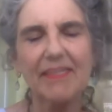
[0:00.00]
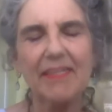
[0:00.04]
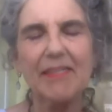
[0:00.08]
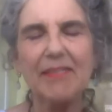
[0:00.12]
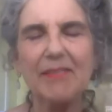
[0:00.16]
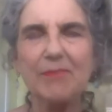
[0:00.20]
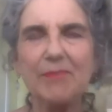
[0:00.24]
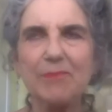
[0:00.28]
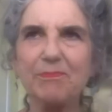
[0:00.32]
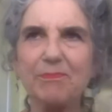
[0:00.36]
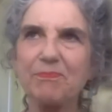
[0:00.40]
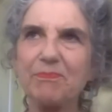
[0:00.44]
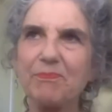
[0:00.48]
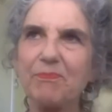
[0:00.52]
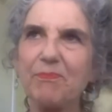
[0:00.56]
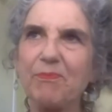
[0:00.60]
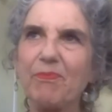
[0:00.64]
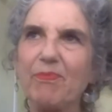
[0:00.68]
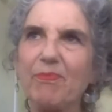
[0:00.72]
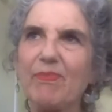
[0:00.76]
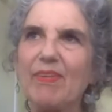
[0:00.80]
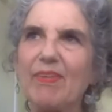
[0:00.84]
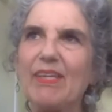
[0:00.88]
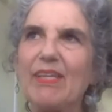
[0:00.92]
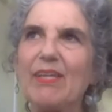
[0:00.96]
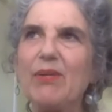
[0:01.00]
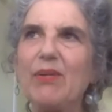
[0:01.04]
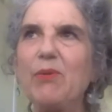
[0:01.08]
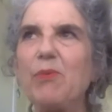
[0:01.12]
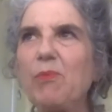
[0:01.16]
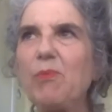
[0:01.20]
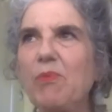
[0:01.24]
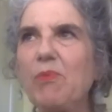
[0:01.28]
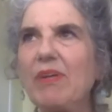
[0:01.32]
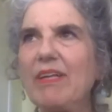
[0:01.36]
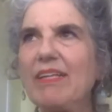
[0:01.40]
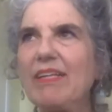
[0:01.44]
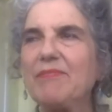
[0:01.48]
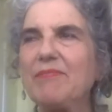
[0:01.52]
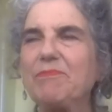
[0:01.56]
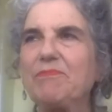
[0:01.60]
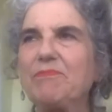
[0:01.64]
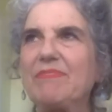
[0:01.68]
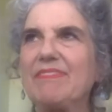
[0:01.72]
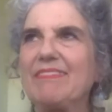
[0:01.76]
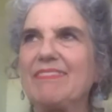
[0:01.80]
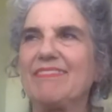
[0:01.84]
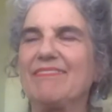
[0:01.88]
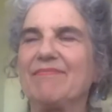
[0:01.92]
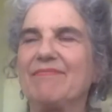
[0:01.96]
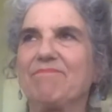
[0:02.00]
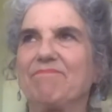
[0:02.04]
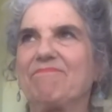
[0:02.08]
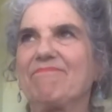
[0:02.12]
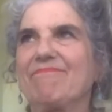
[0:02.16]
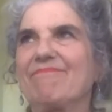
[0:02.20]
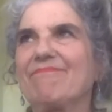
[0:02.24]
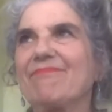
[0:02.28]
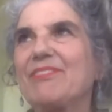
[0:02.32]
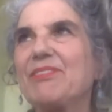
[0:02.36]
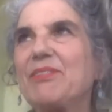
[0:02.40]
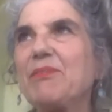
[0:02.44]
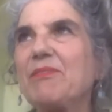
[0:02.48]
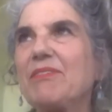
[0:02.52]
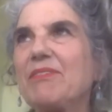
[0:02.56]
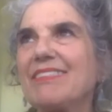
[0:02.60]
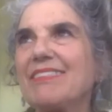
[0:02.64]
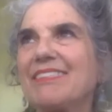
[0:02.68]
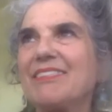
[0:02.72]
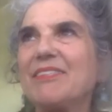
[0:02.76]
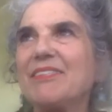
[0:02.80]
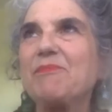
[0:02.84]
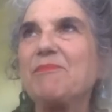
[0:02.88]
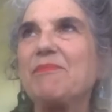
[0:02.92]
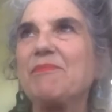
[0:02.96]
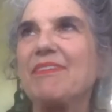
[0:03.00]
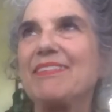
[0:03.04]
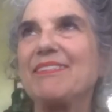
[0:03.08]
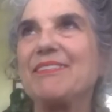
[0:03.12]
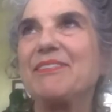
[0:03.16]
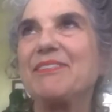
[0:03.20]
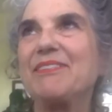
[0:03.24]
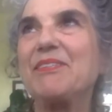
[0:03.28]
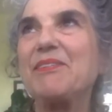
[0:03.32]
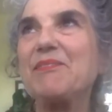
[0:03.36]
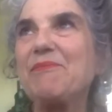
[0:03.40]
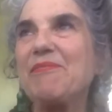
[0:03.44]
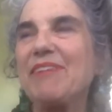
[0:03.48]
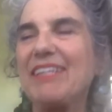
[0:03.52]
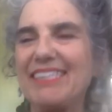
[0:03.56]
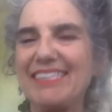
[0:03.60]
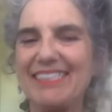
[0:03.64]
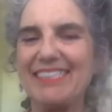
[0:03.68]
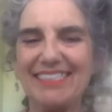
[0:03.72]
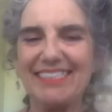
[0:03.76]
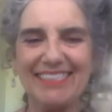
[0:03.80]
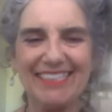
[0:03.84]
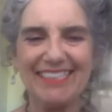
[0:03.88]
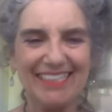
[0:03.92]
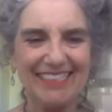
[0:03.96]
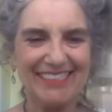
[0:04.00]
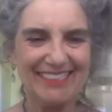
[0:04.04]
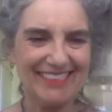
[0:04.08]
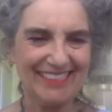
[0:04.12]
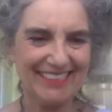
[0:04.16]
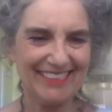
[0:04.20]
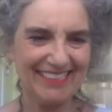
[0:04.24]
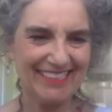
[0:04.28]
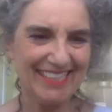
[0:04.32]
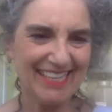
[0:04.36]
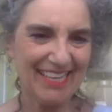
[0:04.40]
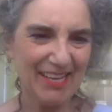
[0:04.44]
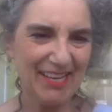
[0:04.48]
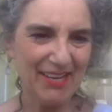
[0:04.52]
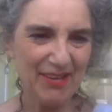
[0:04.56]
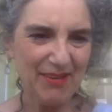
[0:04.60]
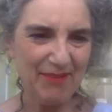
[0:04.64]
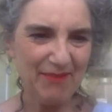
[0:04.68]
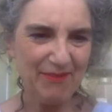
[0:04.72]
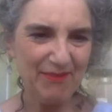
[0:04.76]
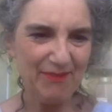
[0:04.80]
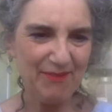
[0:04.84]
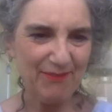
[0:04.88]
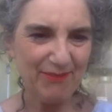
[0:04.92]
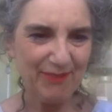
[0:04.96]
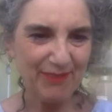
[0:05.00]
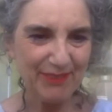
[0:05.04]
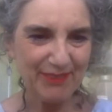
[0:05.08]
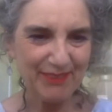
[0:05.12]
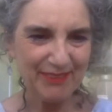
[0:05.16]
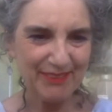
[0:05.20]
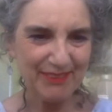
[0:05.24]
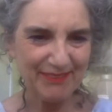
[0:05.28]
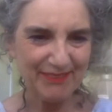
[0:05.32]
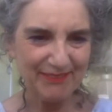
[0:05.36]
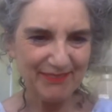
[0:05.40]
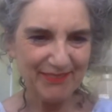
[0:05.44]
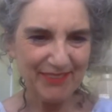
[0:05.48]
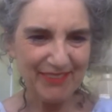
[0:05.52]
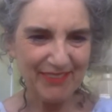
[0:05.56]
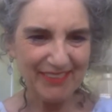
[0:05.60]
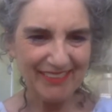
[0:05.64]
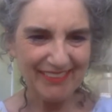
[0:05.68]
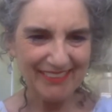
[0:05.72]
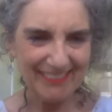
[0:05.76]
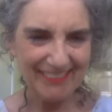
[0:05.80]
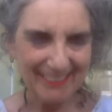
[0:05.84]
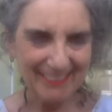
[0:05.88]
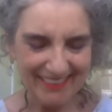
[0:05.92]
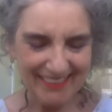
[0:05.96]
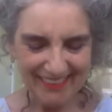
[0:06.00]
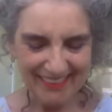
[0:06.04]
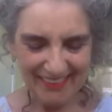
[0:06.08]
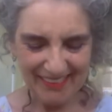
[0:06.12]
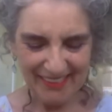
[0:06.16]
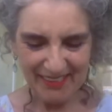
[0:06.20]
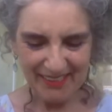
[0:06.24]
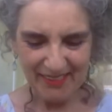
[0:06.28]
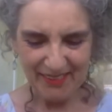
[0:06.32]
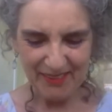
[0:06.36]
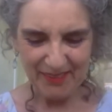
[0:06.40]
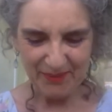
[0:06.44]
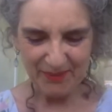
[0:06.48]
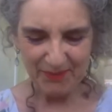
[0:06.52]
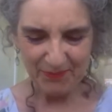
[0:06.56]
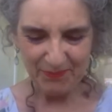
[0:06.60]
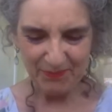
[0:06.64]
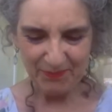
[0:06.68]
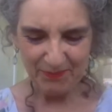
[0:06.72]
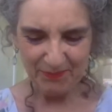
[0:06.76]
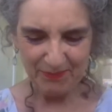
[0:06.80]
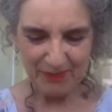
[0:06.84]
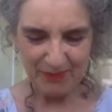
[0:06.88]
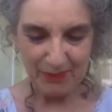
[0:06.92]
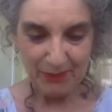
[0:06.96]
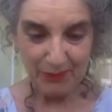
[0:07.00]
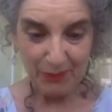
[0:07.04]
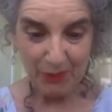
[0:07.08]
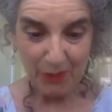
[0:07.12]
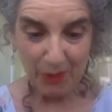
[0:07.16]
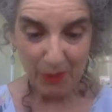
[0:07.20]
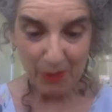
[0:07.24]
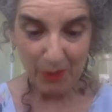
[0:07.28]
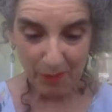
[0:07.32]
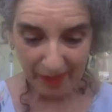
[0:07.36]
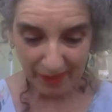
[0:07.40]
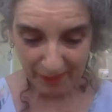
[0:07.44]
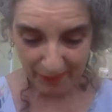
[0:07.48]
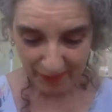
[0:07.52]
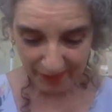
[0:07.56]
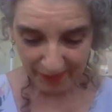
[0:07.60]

Um, well, so so so much uh, to say. I mean, first of all, um, you know my